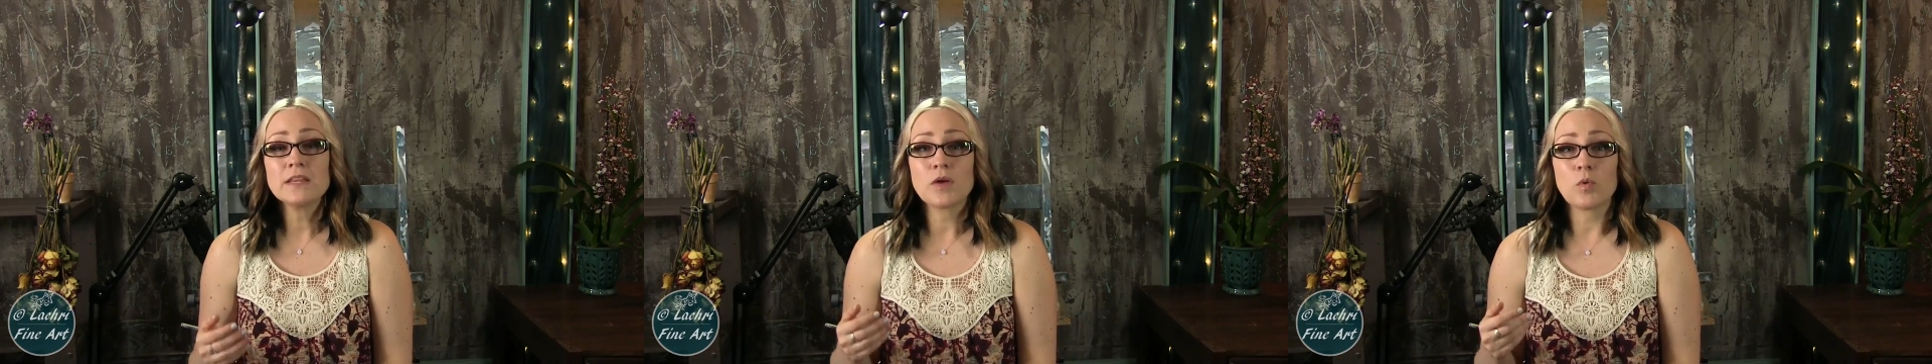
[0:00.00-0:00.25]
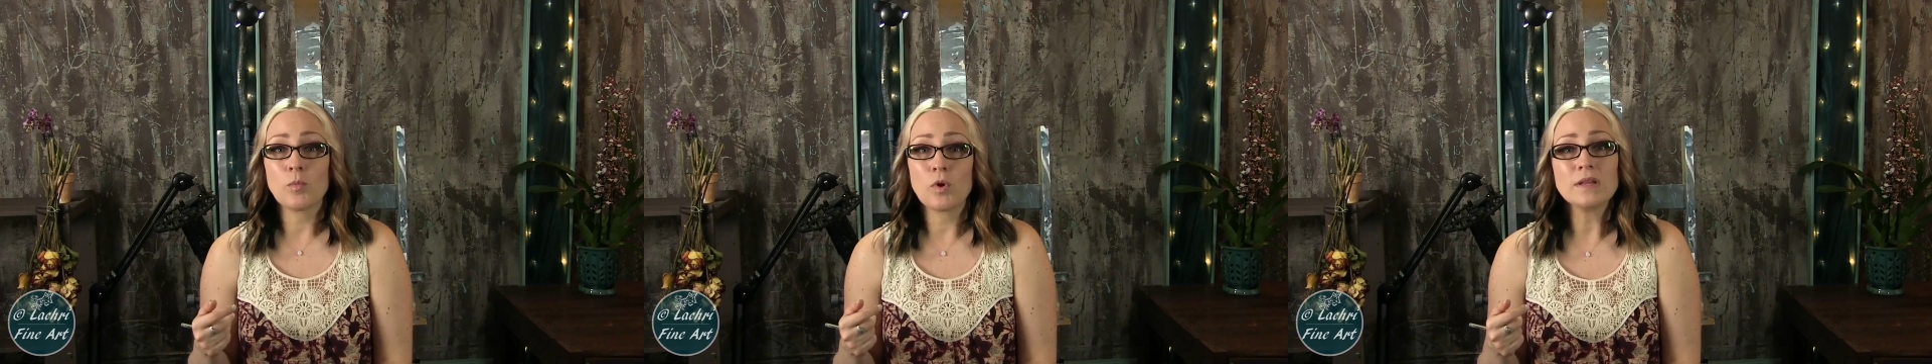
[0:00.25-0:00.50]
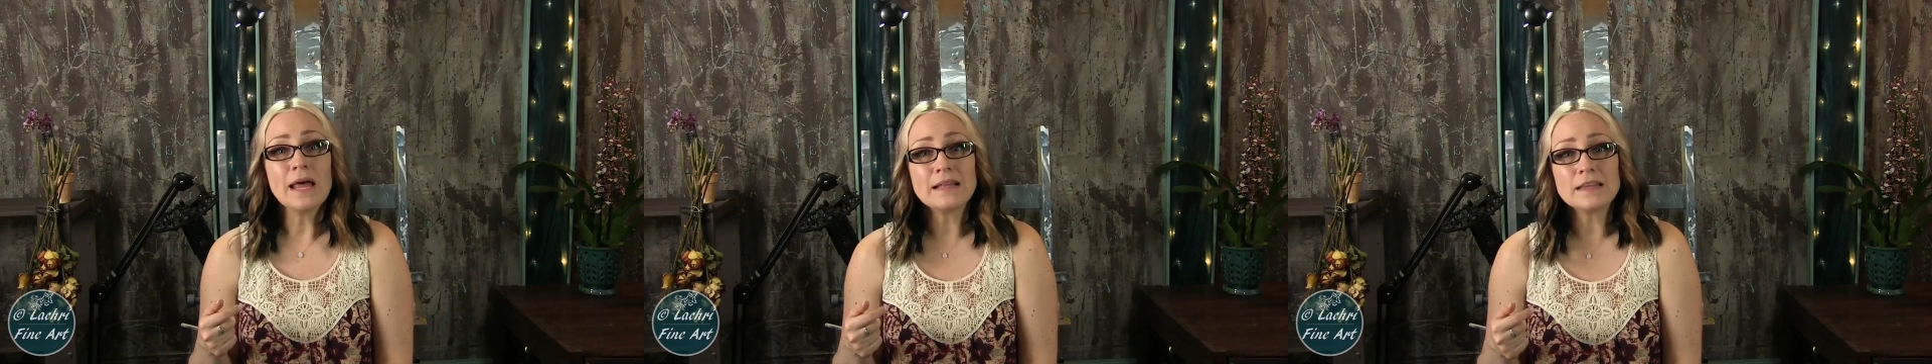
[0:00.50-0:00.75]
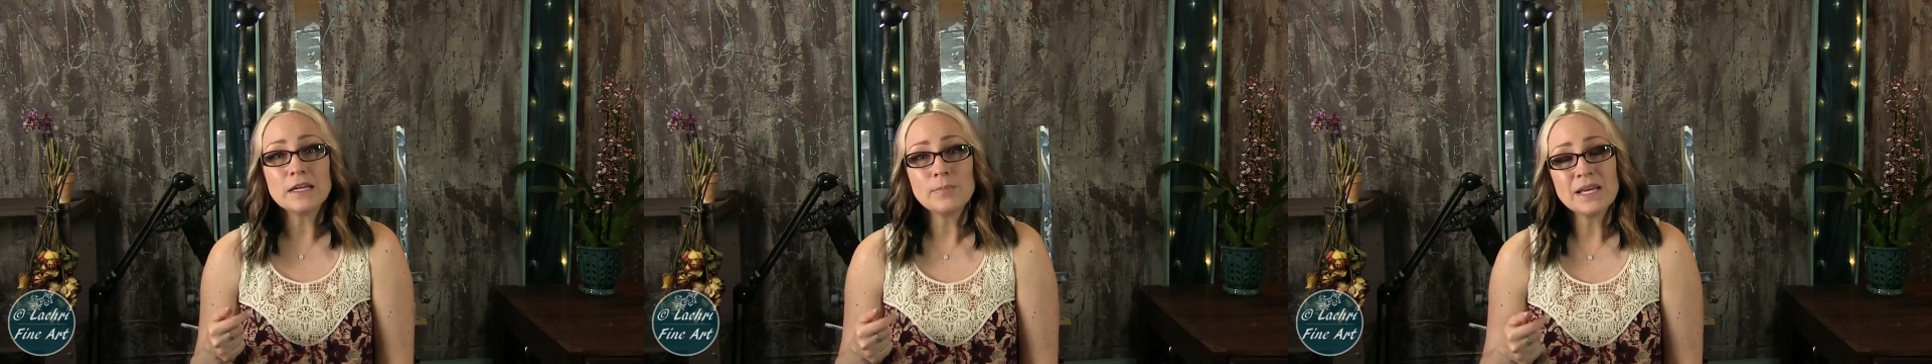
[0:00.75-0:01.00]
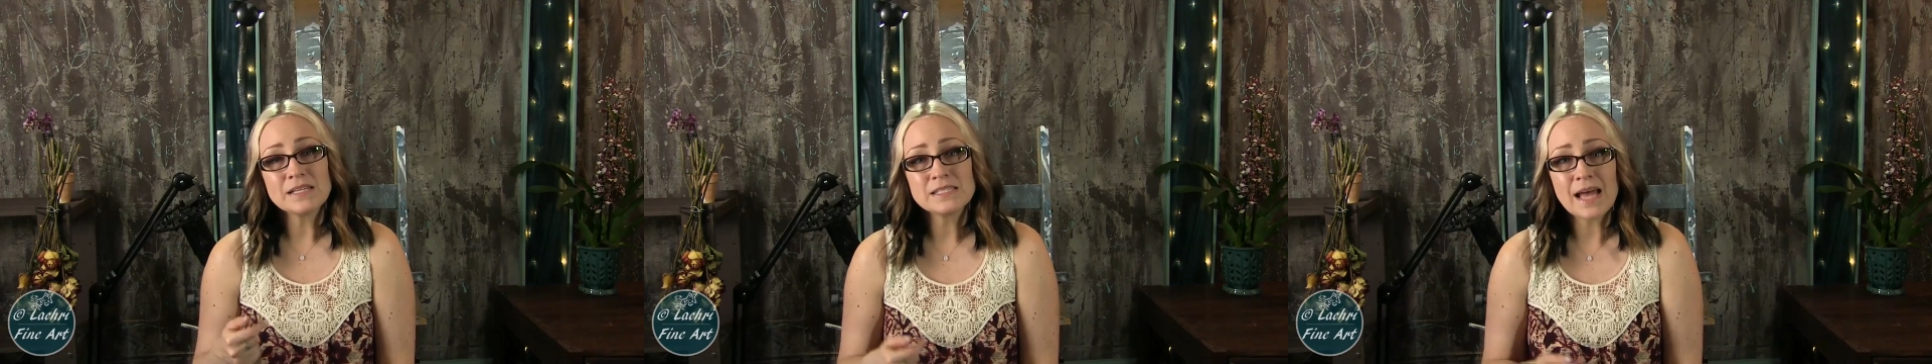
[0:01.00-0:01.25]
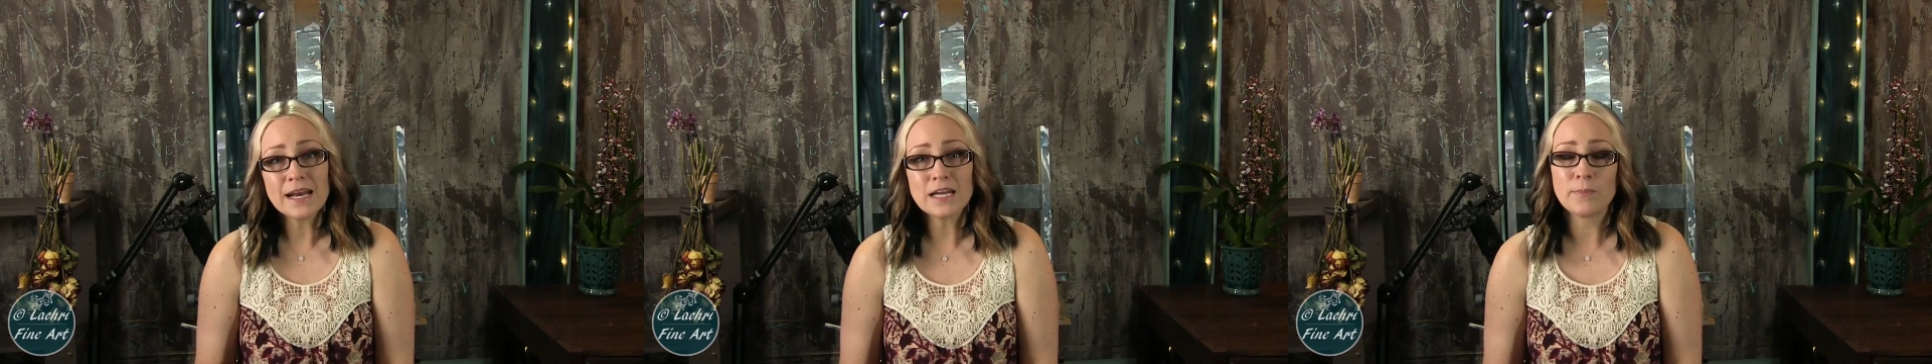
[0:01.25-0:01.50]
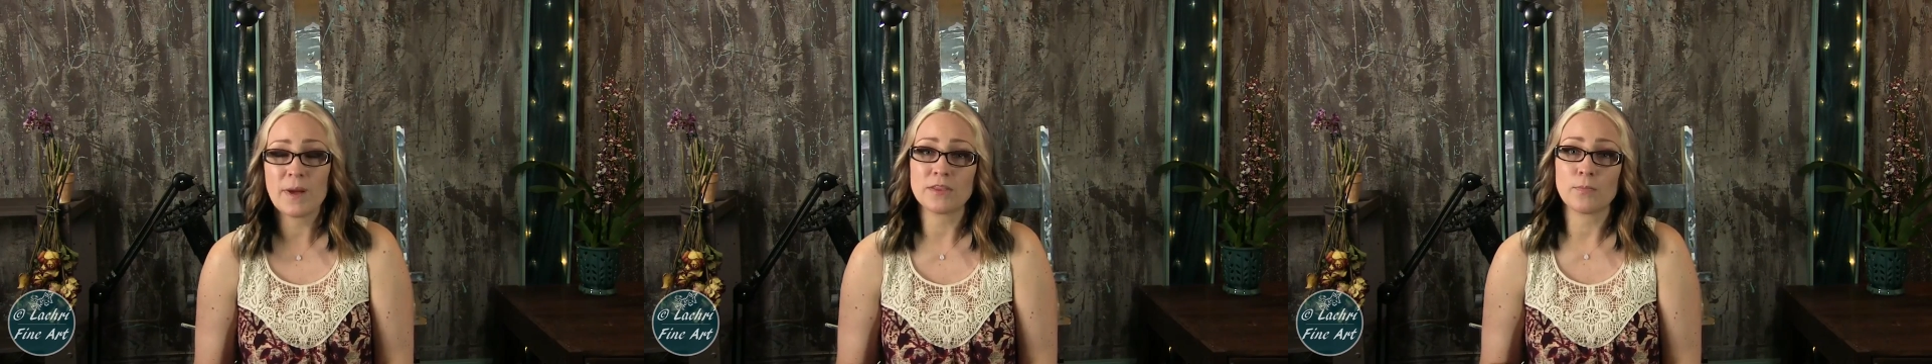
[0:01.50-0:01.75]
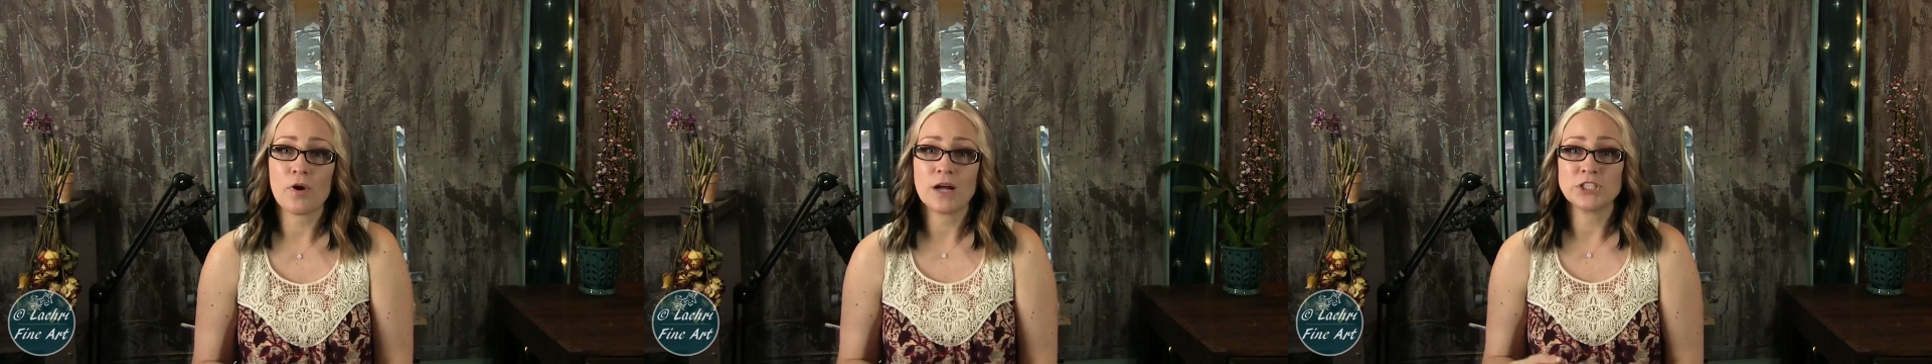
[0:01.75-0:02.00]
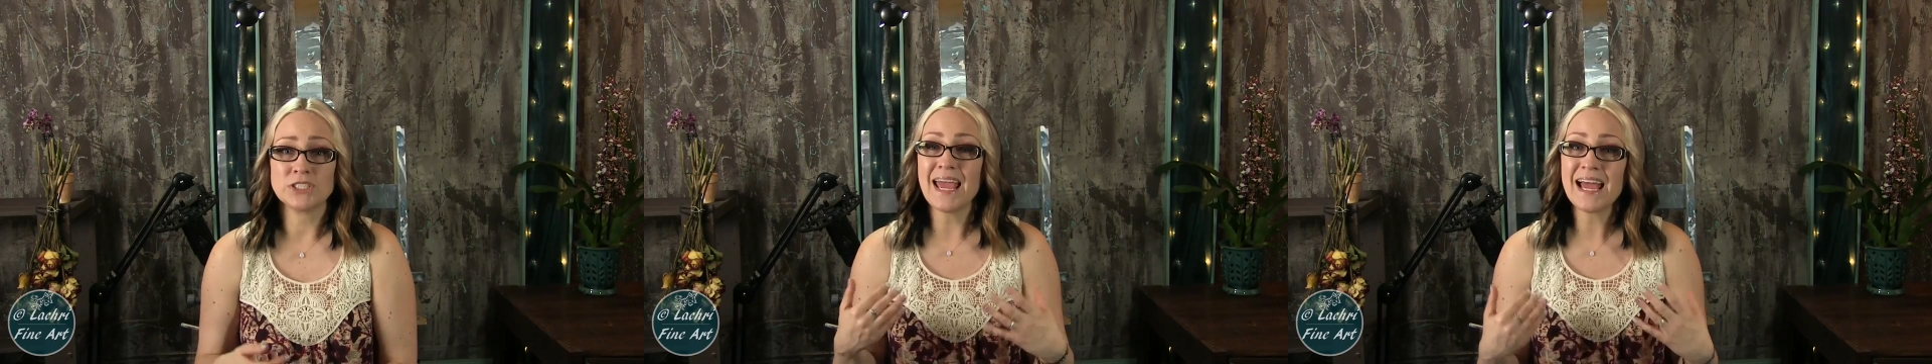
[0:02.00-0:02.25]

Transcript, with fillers: they were more likely to be excited about the project,